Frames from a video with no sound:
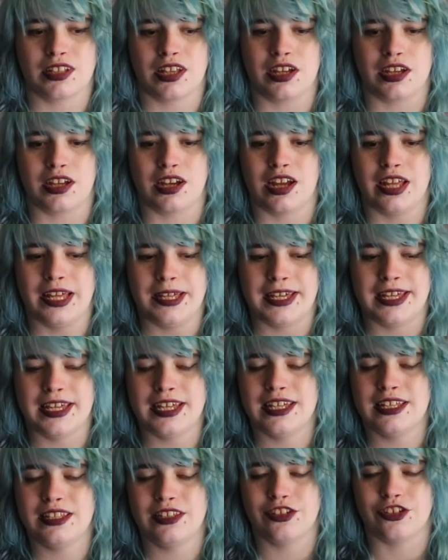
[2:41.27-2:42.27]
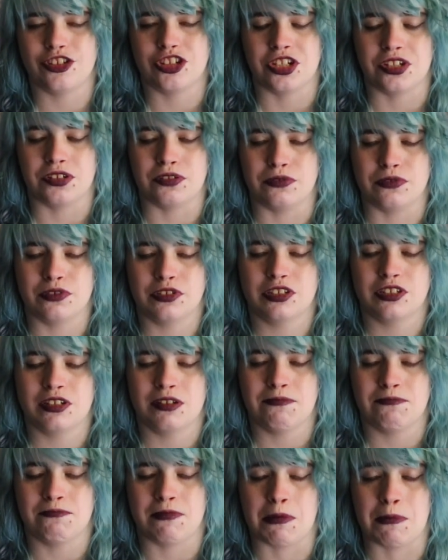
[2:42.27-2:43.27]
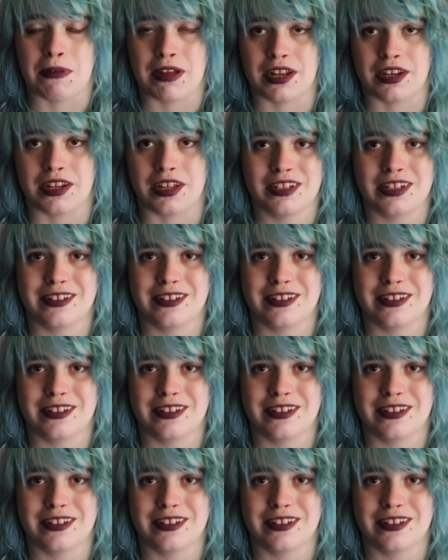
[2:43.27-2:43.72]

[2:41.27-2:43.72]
like it induced my mania.